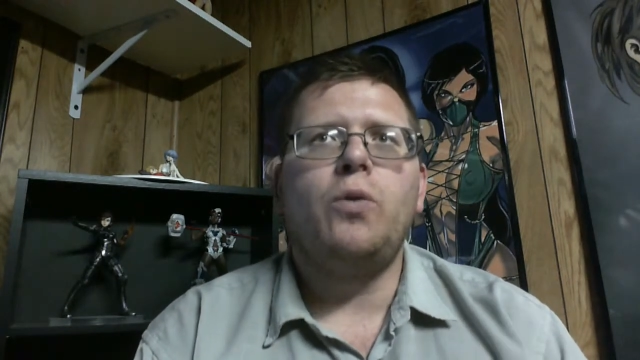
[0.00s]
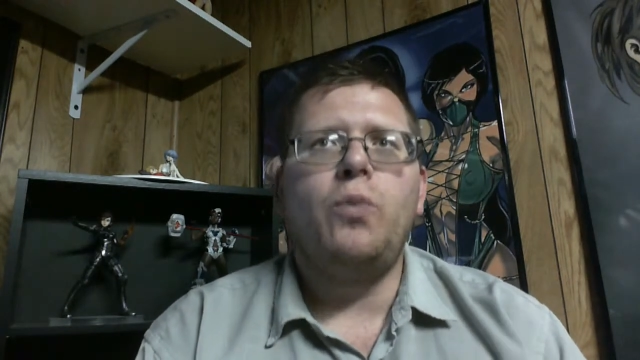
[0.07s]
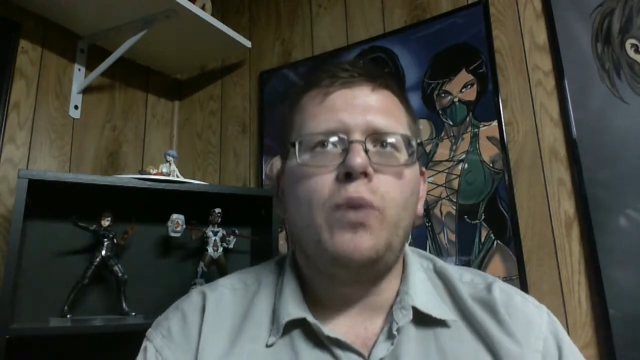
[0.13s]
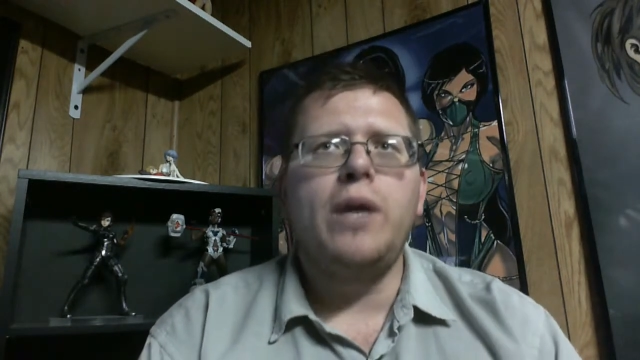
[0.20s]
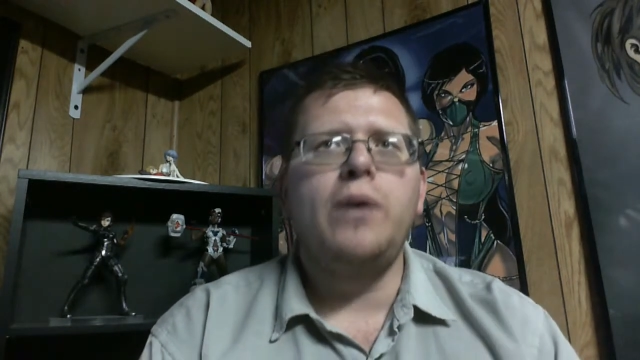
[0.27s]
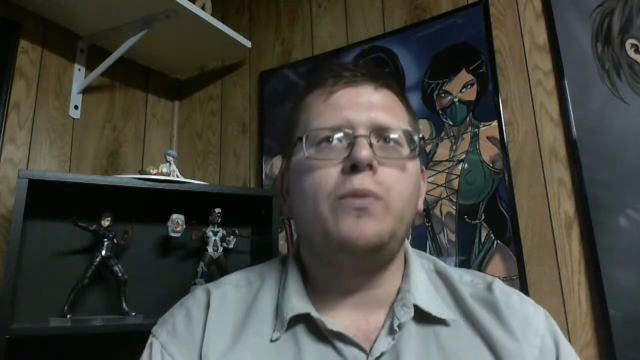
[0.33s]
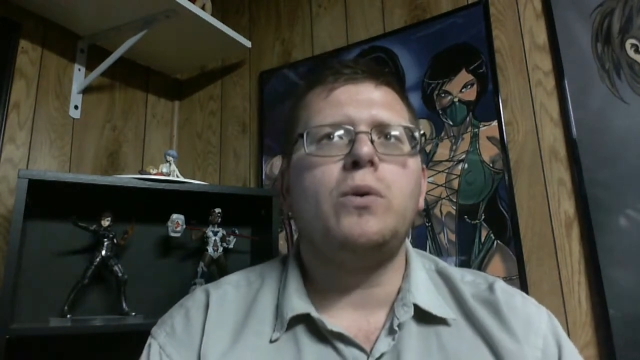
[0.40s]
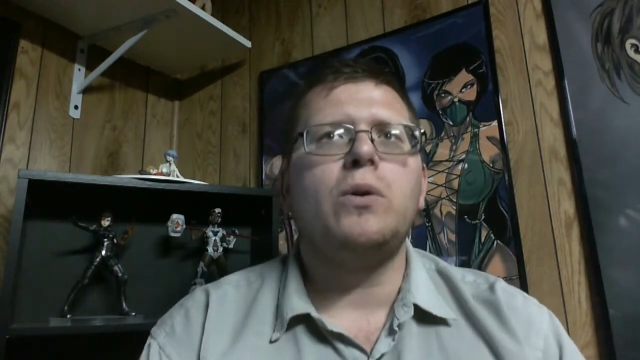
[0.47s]

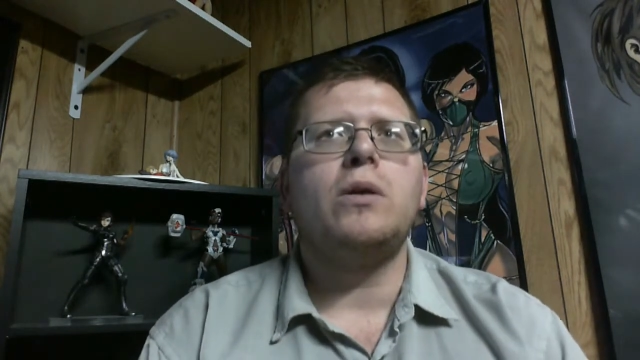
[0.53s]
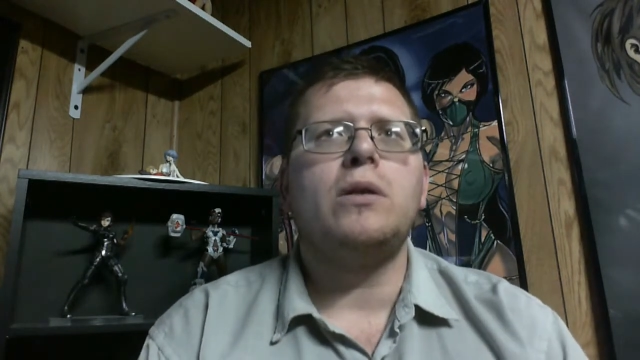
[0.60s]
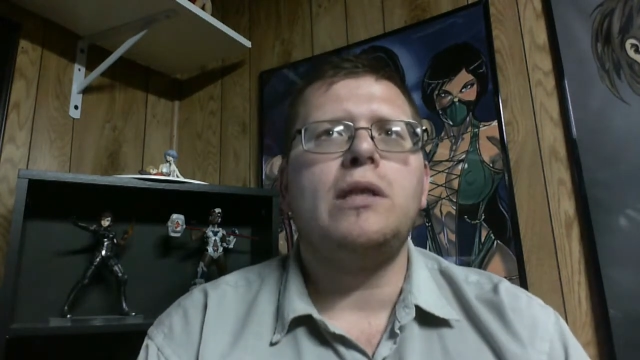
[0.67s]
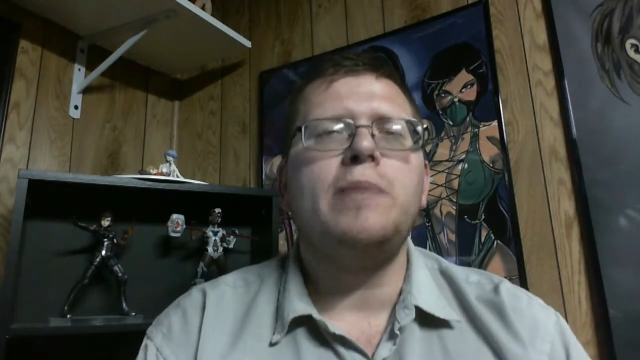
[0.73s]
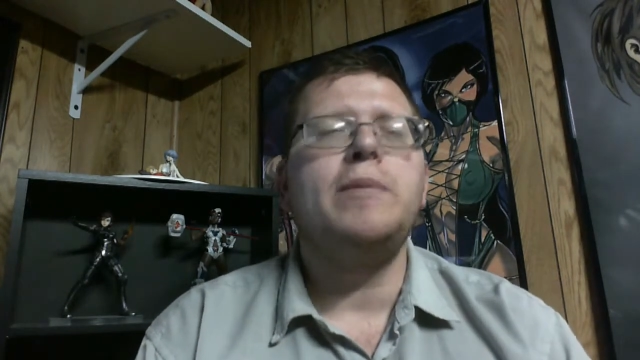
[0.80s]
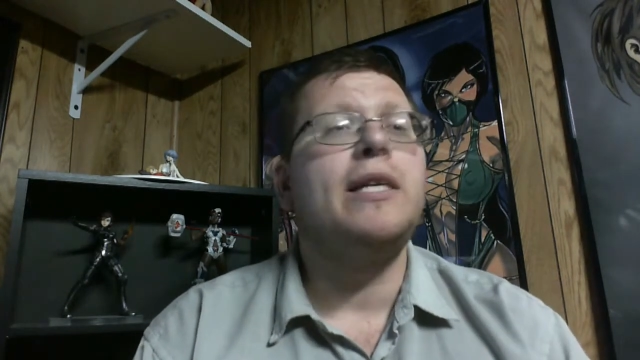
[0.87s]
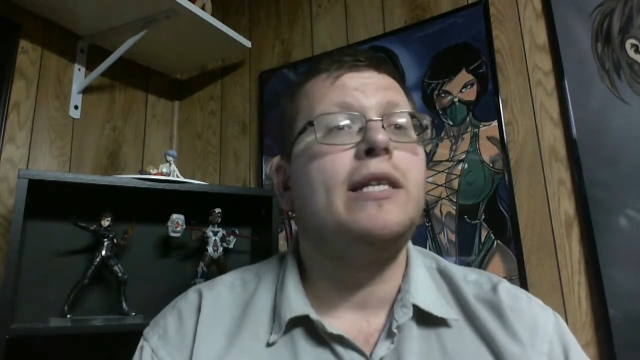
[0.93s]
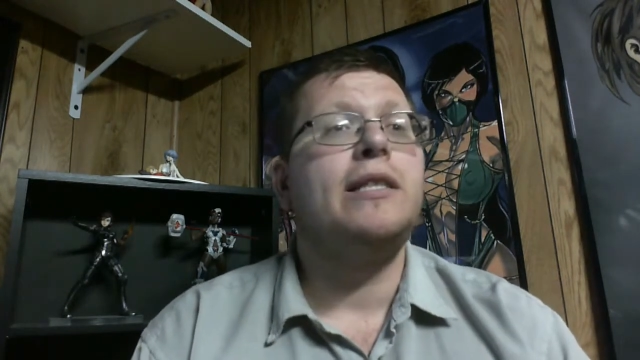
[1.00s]
we were
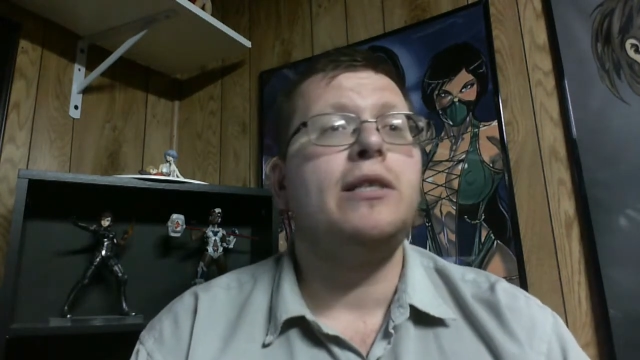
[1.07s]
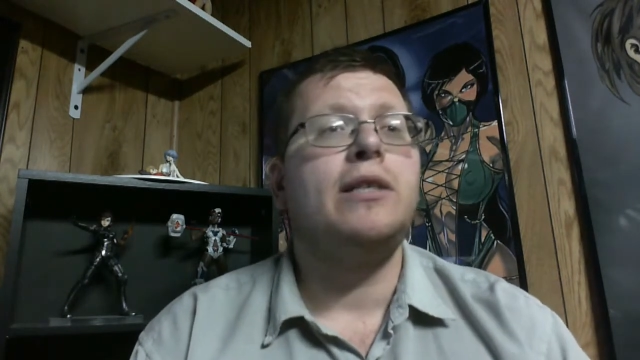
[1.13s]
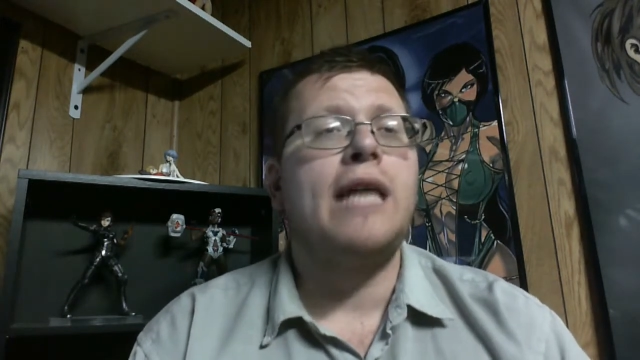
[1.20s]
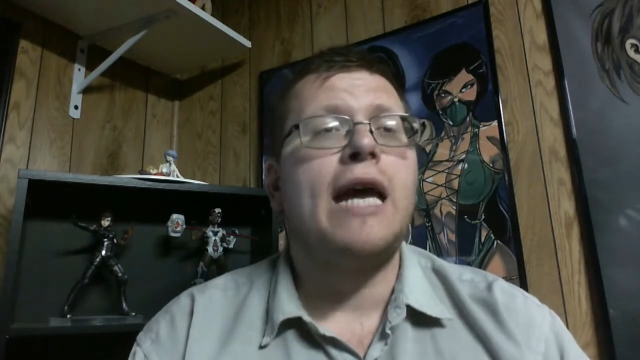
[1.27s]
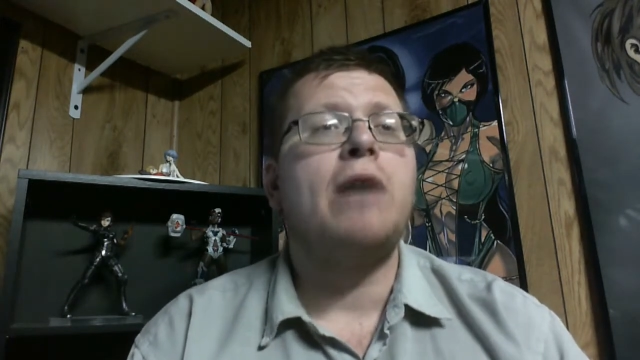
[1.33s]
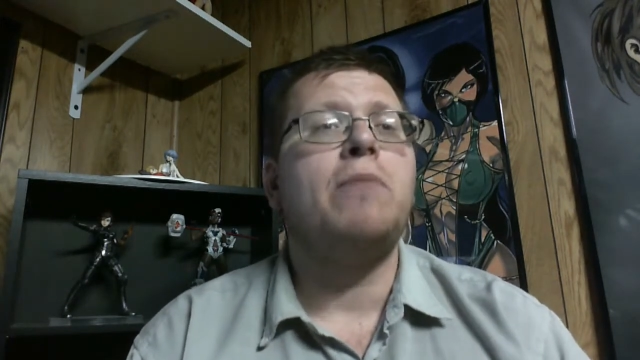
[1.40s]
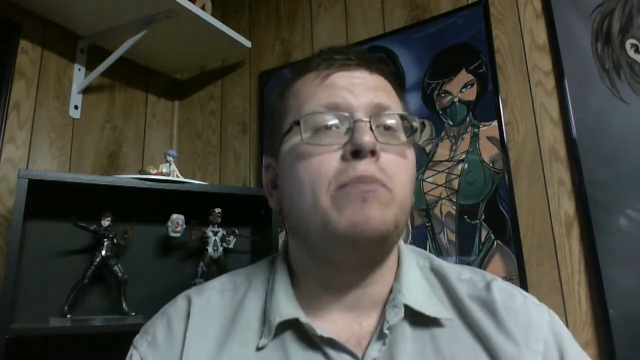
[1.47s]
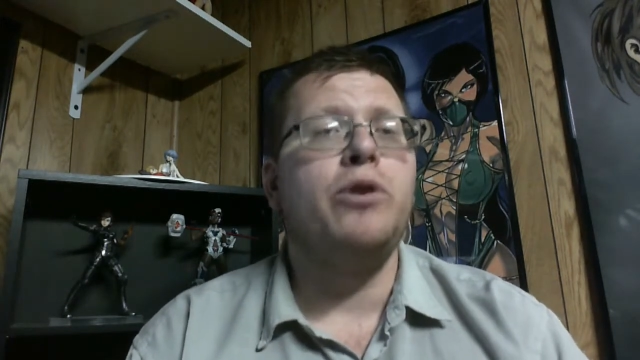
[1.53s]
limited to
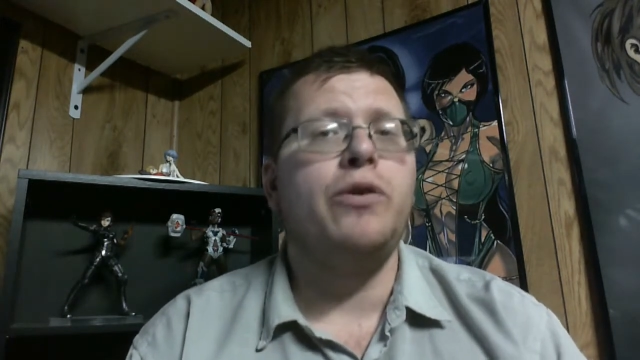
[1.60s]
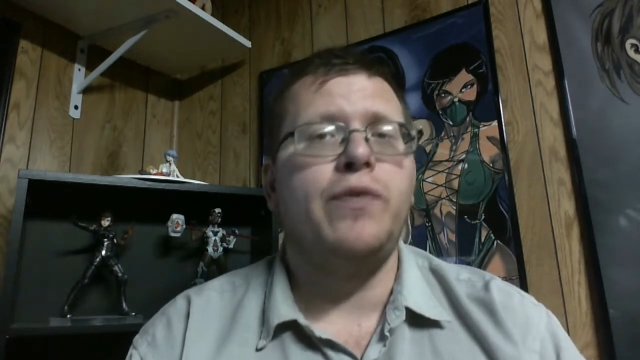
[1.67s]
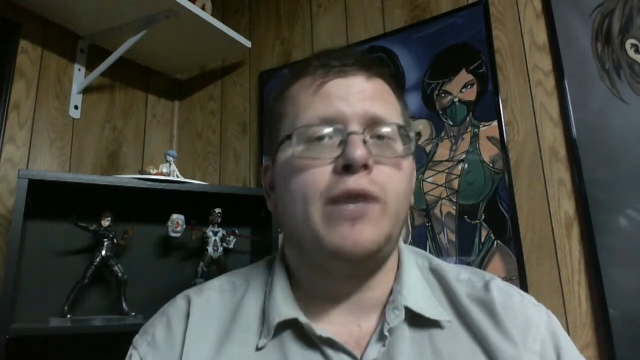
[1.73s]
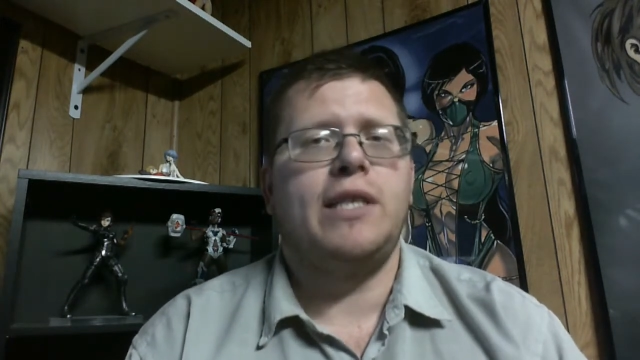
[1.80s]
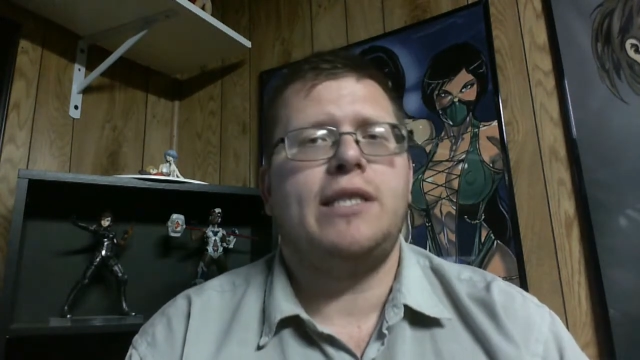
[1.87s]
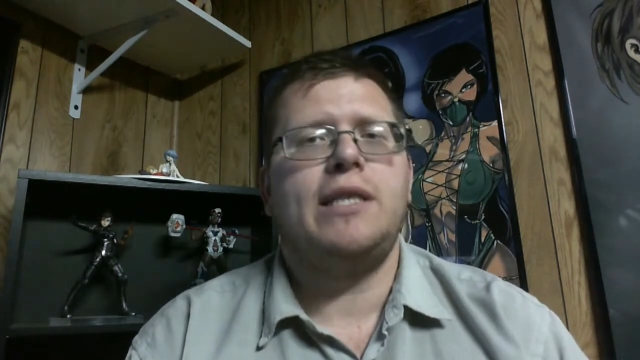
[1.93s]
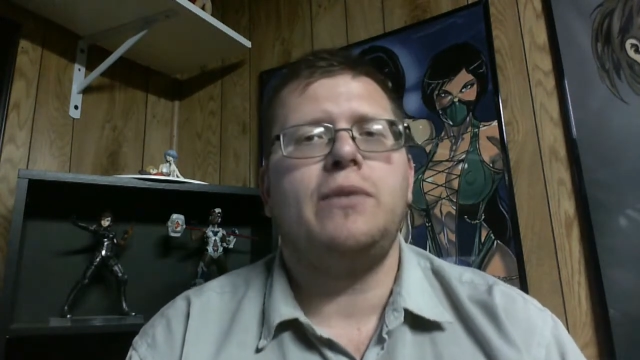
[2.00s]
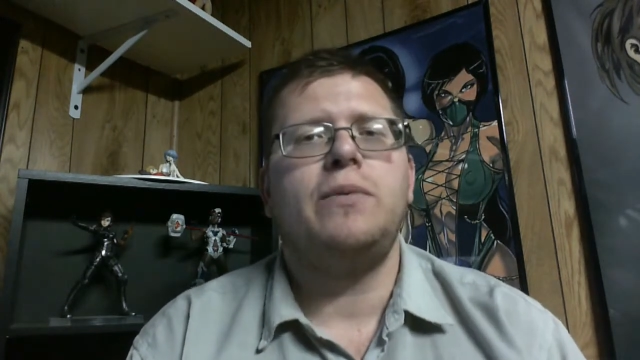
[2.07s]
now
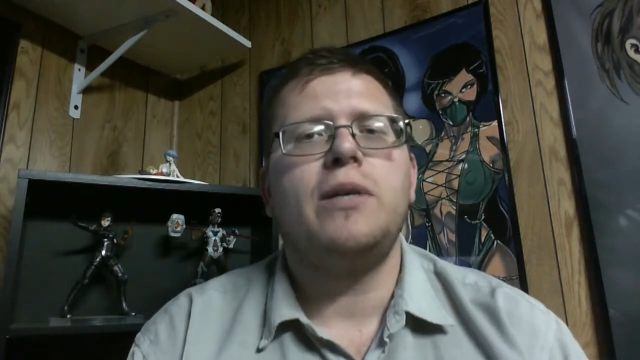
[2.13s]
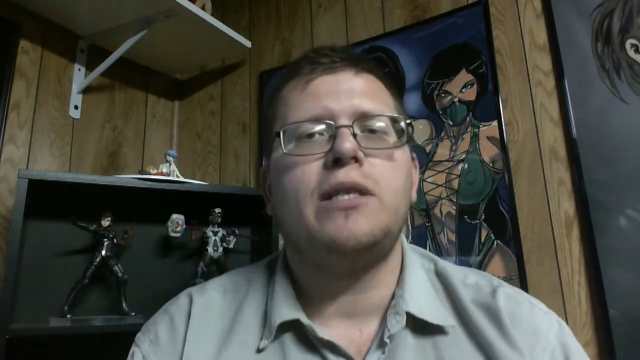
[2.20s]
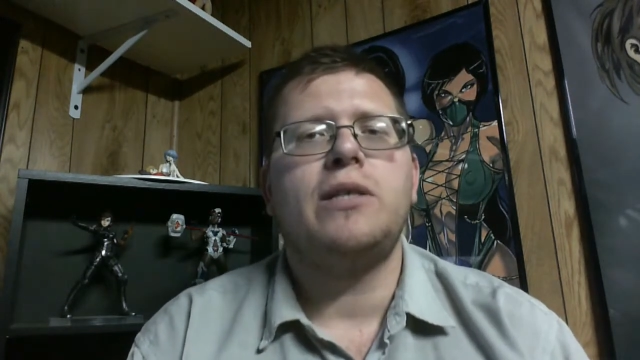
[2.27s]
movies. It